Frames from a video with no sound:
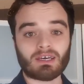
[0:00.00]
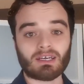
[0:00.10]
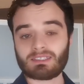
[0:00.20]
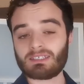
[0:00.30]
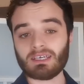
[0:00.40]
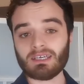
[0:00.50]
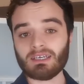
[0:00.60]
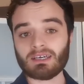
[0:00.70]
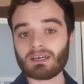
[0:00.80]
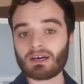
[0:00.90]
and
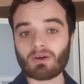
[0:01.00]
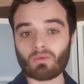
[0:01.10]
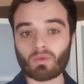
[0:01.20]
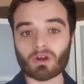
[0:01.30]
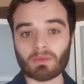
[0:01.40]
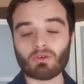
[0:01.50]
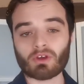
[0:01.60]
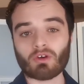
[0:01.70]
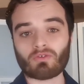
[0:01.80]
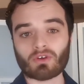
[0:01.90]
today we're going to be
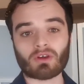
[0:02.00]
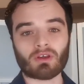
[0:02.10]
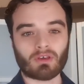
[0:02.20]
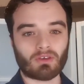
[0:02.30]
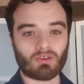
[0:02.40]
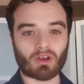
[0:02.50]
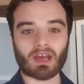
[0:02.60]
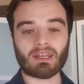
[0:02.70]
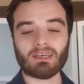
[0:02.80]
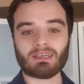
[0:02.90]
going over your
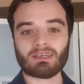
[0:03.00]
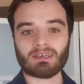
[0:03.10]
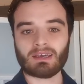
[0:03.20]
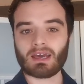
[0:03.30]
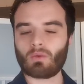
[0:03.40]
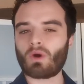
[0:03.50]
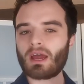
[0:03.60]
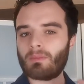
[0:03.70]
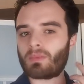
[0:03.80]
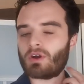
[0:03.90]
headache and
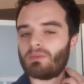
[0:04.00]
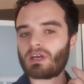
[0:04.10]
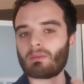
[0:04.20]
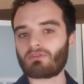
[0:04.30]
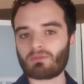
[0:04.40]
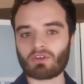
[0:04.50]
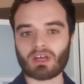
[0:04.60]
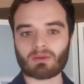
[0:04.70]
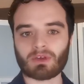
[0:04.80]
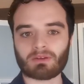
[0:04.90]
why it could be coming from your
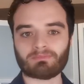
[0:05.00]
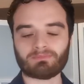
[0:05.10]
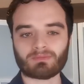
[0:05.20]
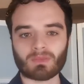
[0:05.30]
neck pain.